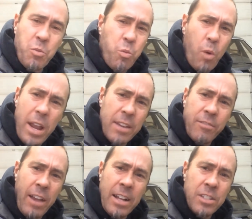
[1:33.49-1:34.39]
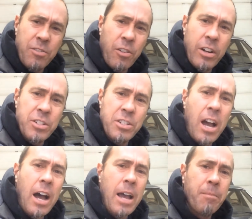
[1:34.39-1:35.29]
way advanced for its
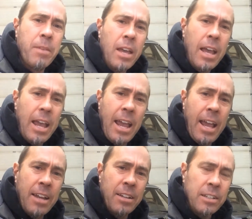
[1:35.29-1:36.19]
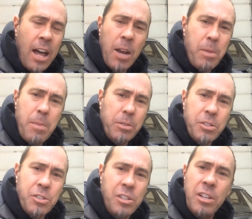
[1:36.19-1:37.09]
time, and a lot of people
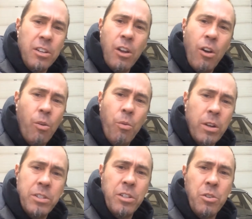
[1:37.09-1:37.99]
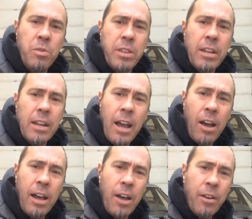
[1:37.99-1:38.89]
just didn't know what to do with it,
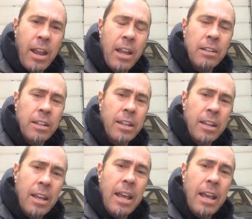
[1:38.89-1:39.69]
how to handle it,